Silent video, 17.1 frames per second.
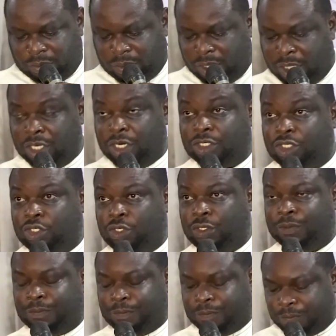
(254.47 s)
industry.
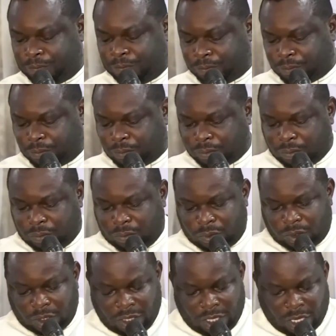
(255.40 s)

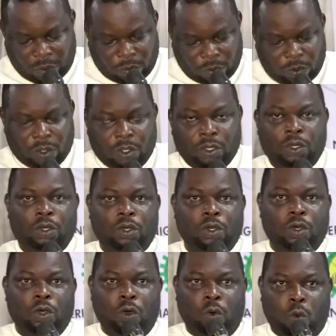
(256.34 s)
Now,
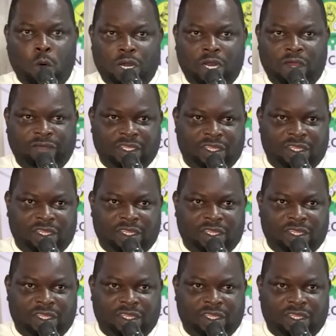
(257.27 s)
one of the